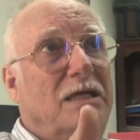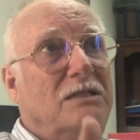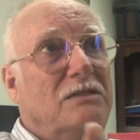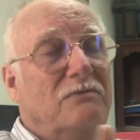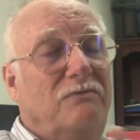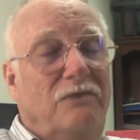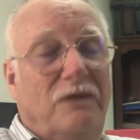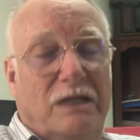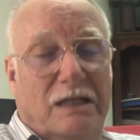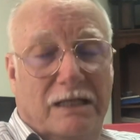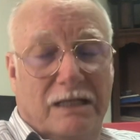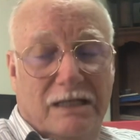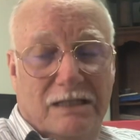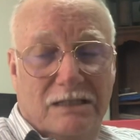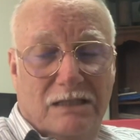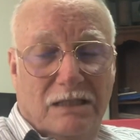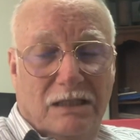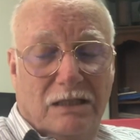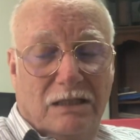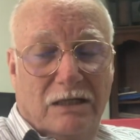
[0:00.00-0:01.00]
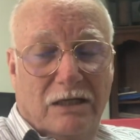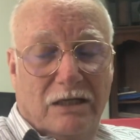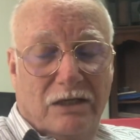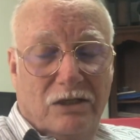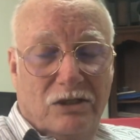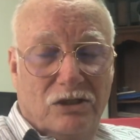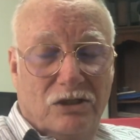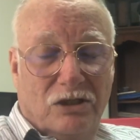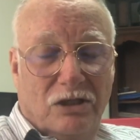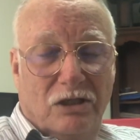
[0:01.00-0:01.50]
as field testing
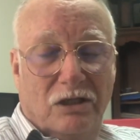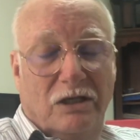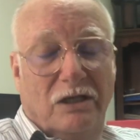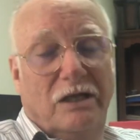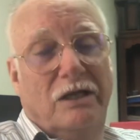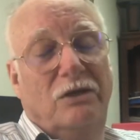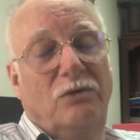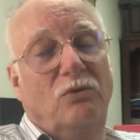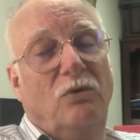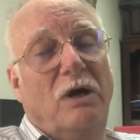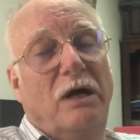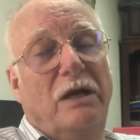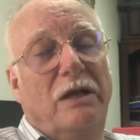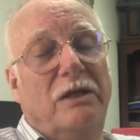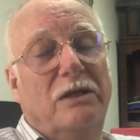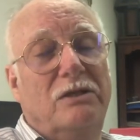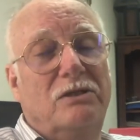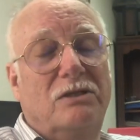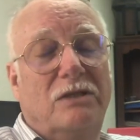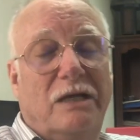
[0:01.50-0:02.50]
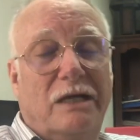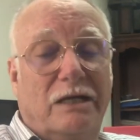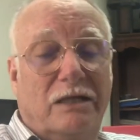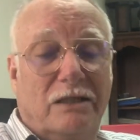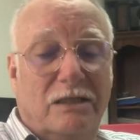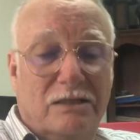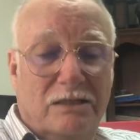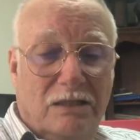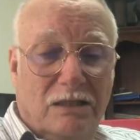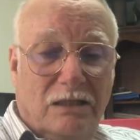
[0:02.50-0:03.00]
technician grade 1,
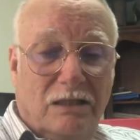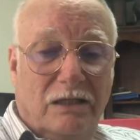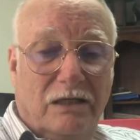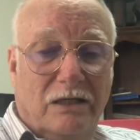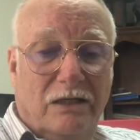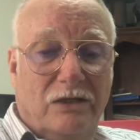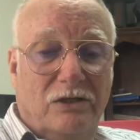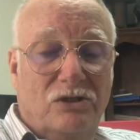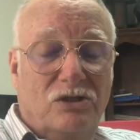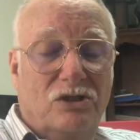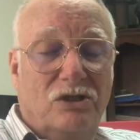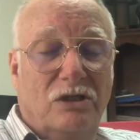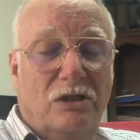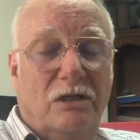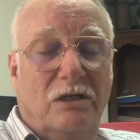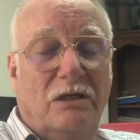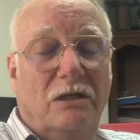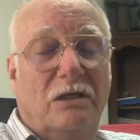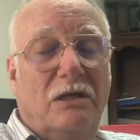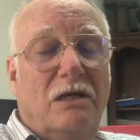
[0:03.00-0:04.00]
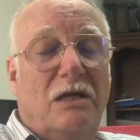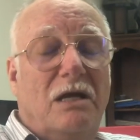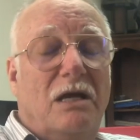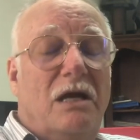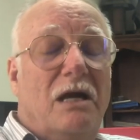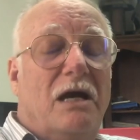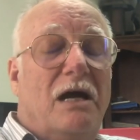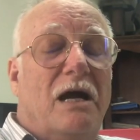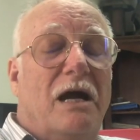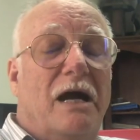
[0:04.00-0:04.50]
strength testing technician,
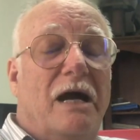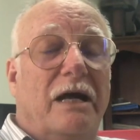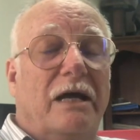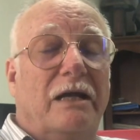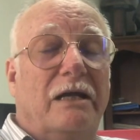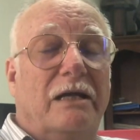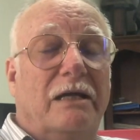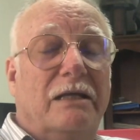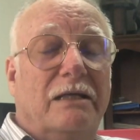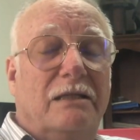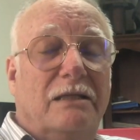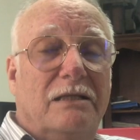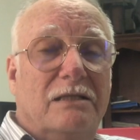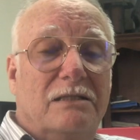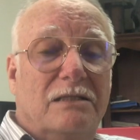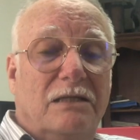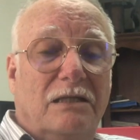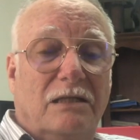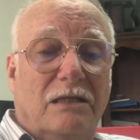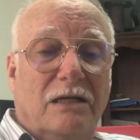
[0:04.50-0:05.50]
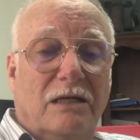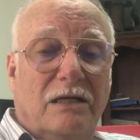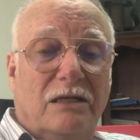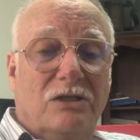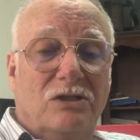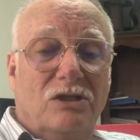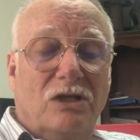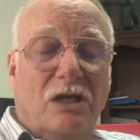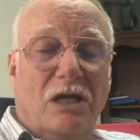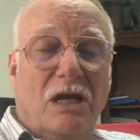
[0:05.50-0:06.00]
aggregate testing
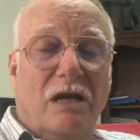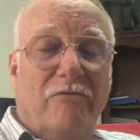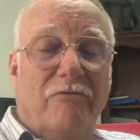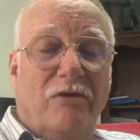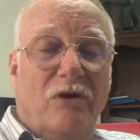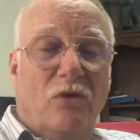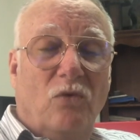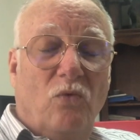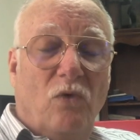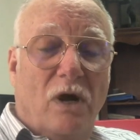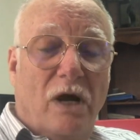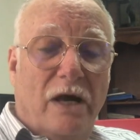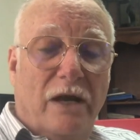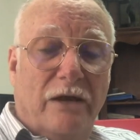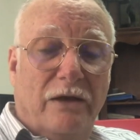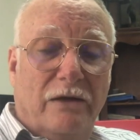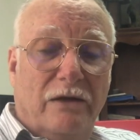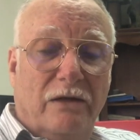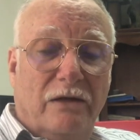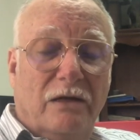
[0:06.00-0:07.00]
technician level 1,